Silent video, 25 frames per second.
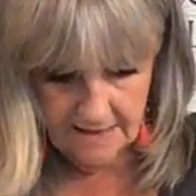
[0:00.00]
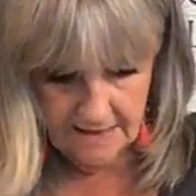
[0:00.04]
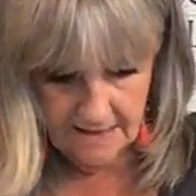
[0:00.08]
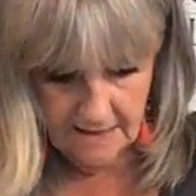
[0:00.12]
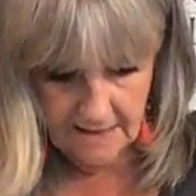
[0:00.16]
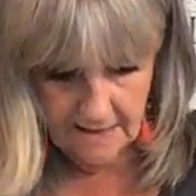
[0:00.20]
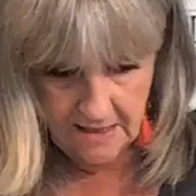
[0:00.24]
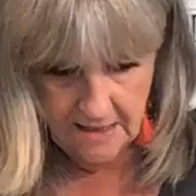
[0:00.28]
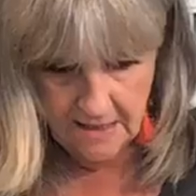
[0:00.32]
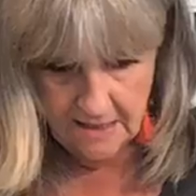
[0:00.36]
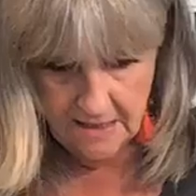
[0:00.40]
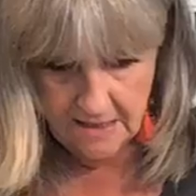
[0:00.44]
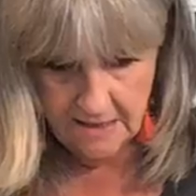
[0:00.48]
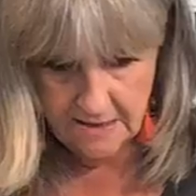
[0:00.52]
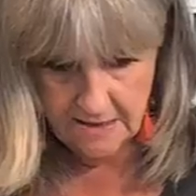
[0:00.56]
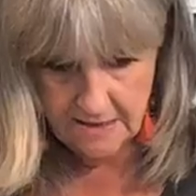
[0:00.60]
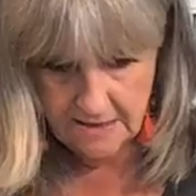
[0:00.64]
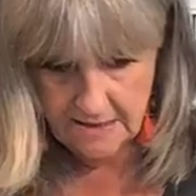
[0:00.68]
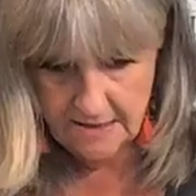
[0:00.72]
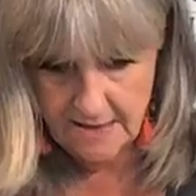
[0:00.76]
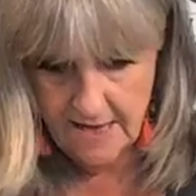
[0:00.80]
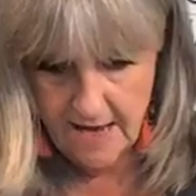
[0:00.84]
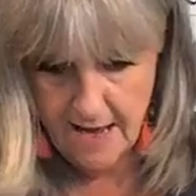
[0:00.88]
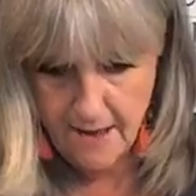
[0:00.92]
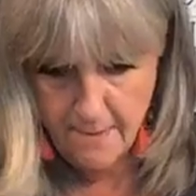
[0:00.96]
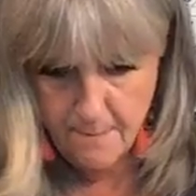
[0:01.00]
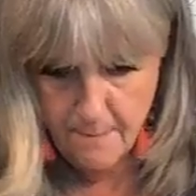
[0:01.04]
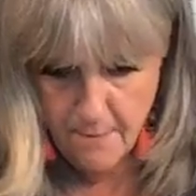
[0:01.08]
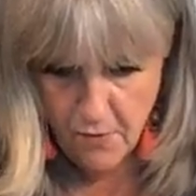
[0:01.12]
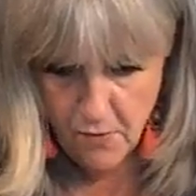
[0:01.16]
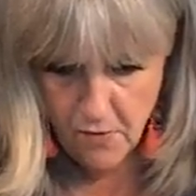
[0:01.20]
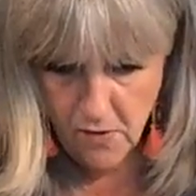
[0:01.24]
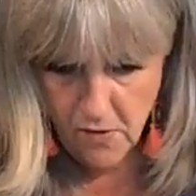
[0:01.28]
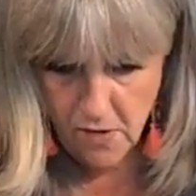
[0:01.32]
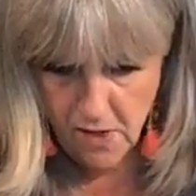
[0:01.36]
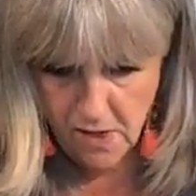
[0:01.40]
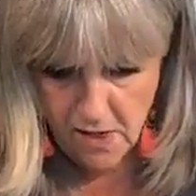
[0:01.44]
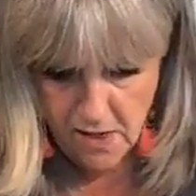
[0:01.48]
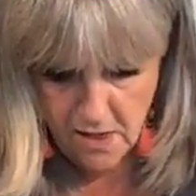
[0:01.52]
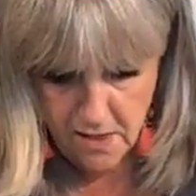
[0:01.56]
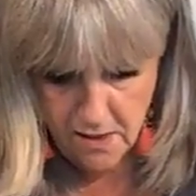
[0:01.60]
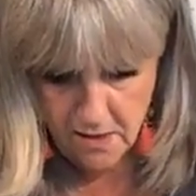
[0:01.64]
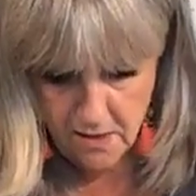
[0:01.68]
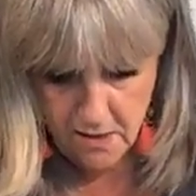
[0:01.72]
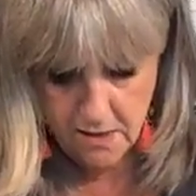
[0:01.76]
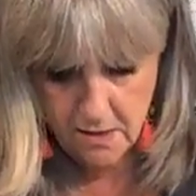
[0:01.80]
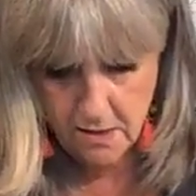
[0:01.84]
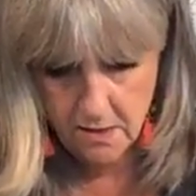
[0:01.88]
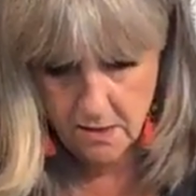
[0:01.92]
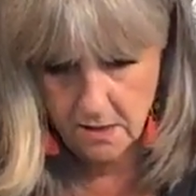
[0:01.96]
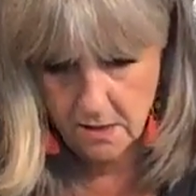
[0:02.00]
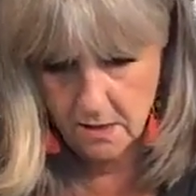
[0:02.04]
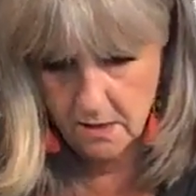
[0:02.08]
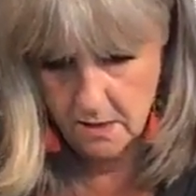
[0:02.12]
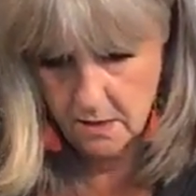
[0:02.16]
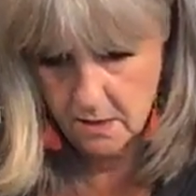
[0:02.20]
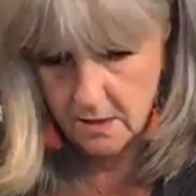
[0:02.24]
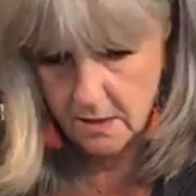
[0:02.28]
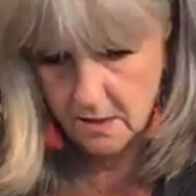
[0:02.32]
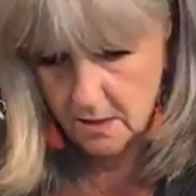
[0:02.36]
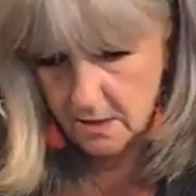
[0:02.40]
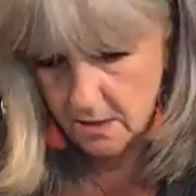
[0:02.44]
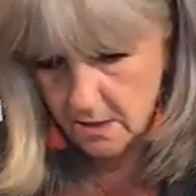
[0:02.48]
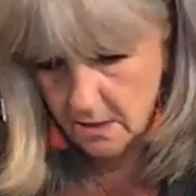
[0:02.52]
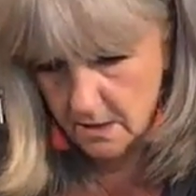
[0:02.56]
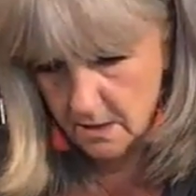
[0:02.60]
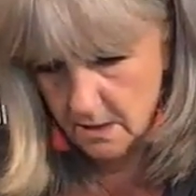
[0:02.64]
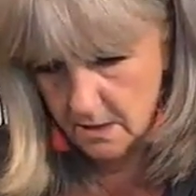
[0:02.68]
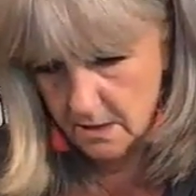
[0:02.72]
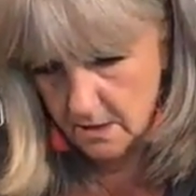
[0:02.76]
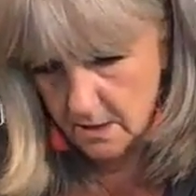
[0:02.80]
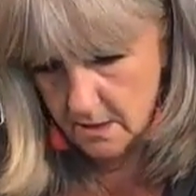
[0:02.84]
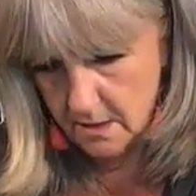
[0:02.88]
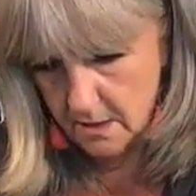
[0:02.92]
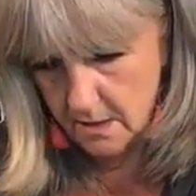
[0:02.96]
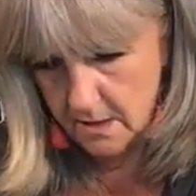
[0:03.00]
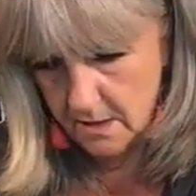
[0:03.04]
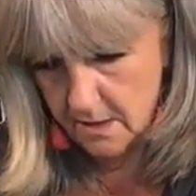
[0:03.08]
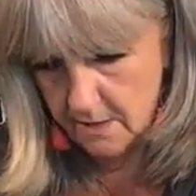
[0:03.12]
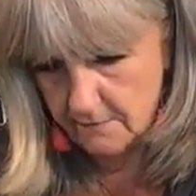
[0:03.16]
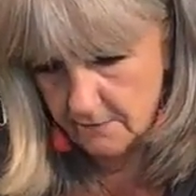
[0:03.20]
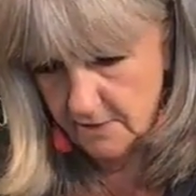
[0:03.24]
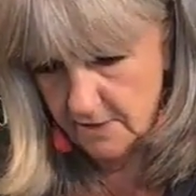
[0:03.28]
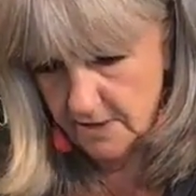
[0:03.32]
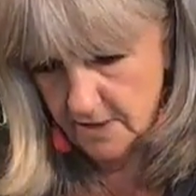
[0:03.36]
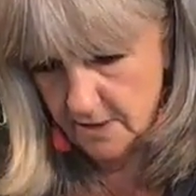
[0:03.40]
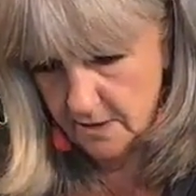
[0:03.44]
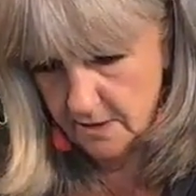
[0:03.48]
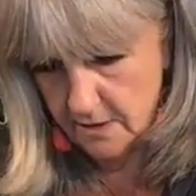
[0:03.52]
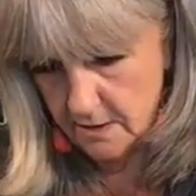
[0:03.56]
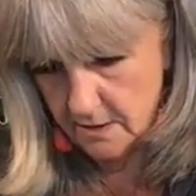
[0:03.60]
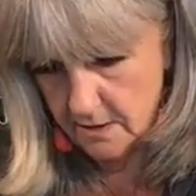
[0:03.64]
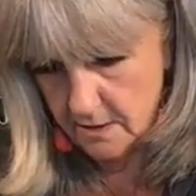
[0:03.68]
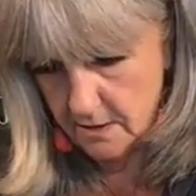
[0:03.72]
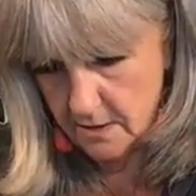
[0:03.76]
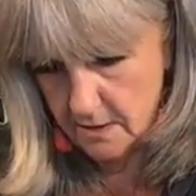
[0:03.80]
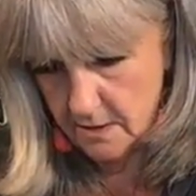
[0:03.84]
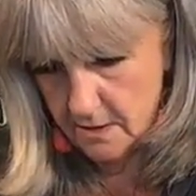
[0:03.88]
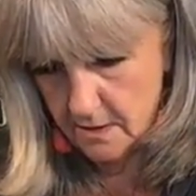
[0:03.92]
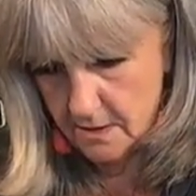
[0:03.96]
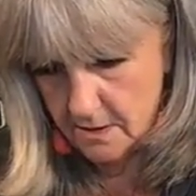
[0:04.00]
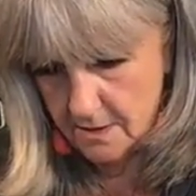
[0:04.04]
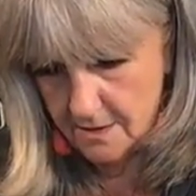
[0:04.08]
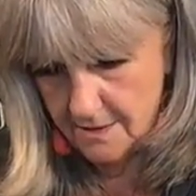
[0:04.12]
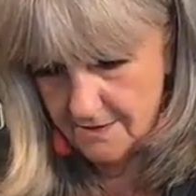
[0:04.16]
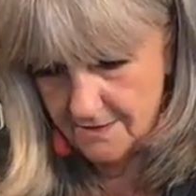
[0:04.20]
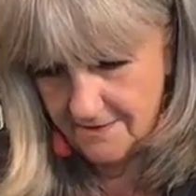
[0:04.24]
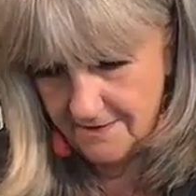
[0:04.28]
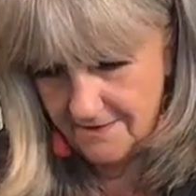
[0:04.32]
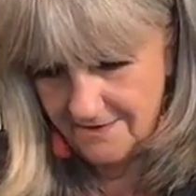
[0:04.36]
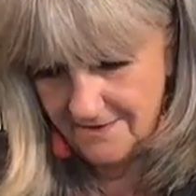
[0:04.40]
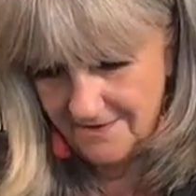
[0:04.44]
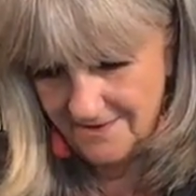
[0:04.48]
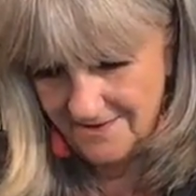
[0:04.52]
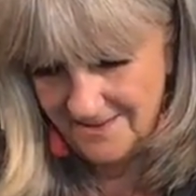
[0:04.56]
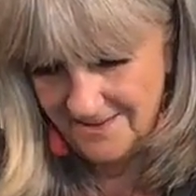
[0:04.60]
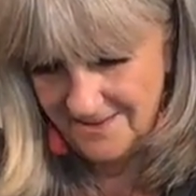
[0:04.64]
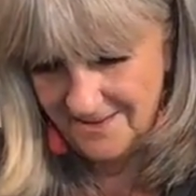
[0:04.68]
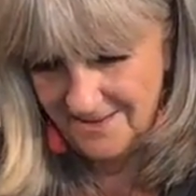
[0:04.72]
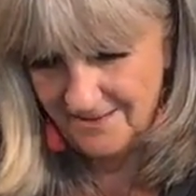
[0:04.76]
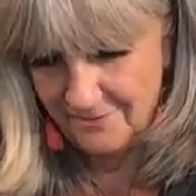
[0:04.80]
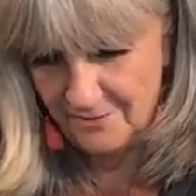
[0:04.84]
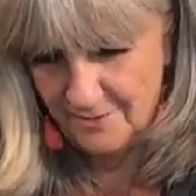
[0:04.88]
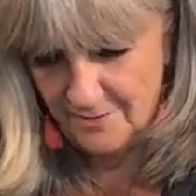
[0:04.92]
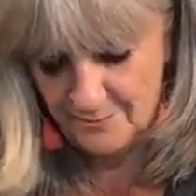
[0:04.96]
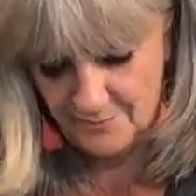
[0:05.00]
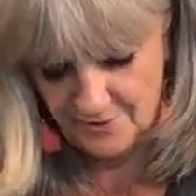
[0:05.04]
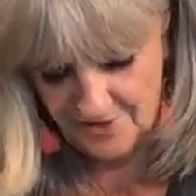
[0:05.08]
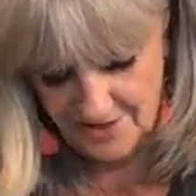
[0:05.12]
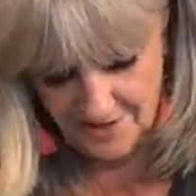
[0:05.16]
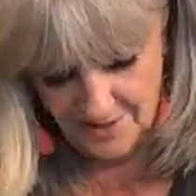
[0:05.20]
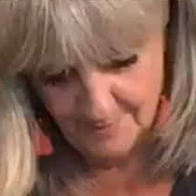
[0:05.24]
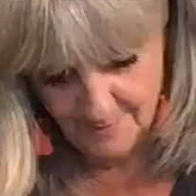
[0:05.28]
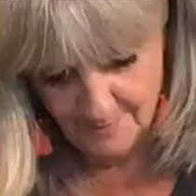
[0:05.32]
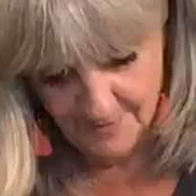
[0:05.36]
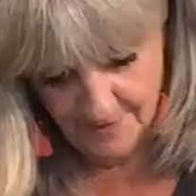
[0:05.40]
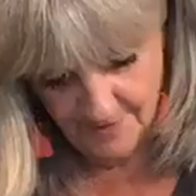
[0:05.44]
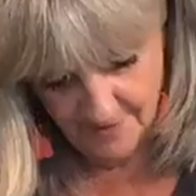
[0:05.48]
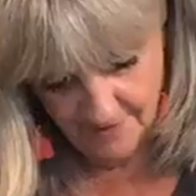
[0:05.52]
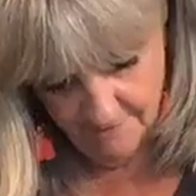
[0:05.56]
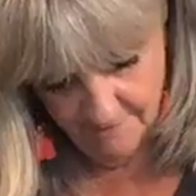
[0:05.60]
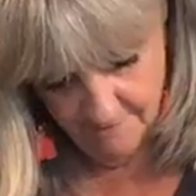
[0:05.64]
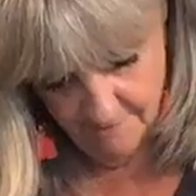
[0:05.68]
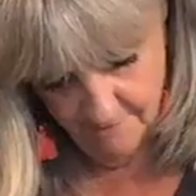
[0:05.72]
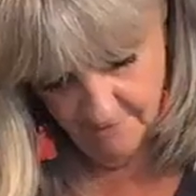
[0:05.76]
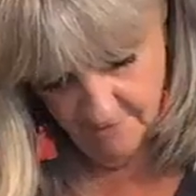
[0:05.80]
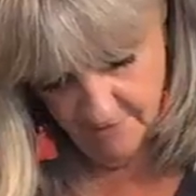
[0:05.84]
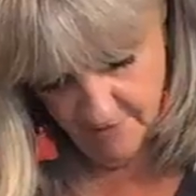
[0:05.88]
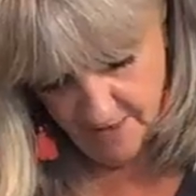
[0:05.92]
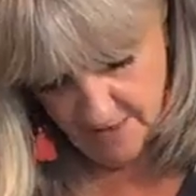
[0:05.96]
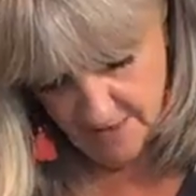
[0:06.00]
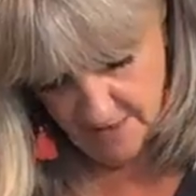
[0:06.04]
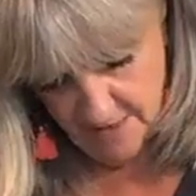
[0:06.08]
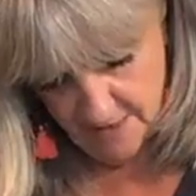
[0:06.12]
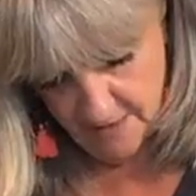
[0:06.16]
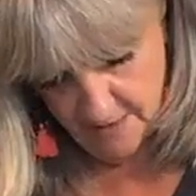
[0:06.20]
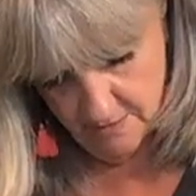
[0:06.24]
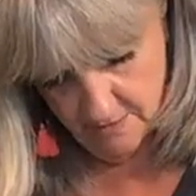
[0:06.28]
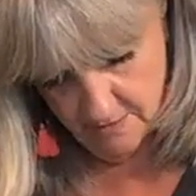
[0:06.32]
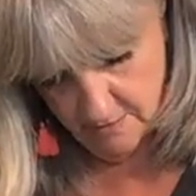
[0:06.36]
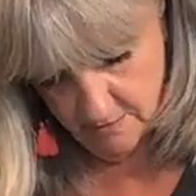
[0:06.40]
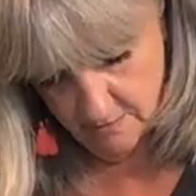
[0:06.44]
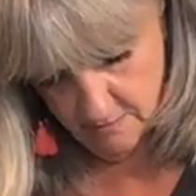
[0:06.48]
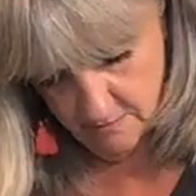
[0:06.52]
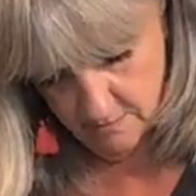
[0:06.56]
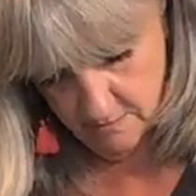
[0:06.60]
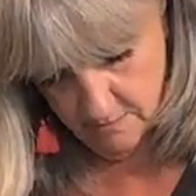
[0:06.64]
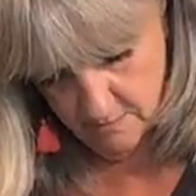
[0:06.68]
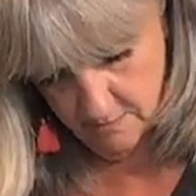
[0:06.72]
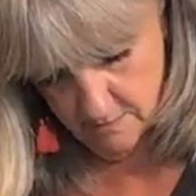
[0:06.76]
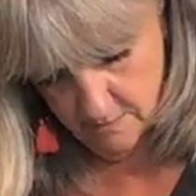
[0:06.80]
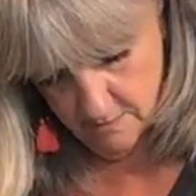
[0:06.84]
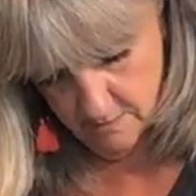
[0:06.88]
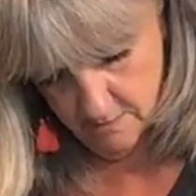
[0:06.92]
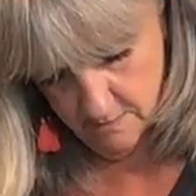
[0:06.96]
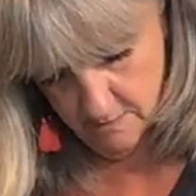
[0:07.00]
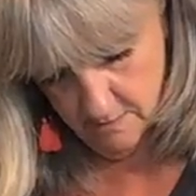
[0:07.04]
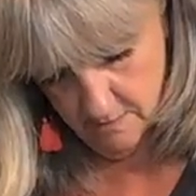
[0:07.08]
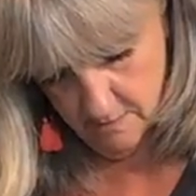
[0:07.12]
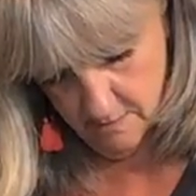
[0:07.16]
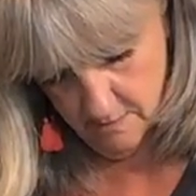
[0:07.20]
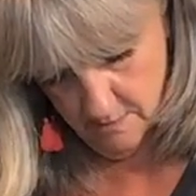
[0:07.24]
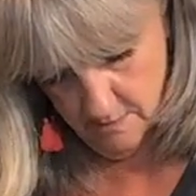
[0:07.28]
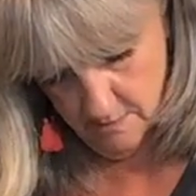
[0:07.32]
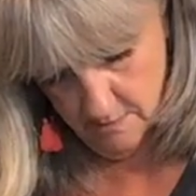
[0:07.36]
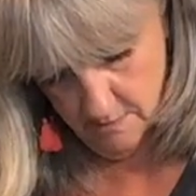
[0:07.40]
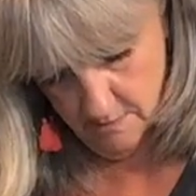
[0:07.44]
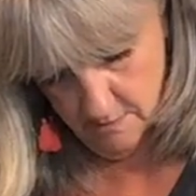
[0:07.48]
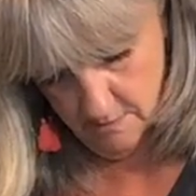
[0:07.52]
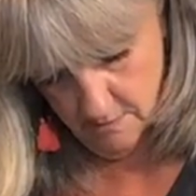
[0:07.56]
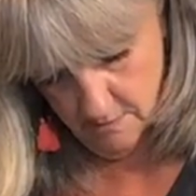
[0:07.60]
Let's get the stem on. And then we're done. Now I want to bring up the fun little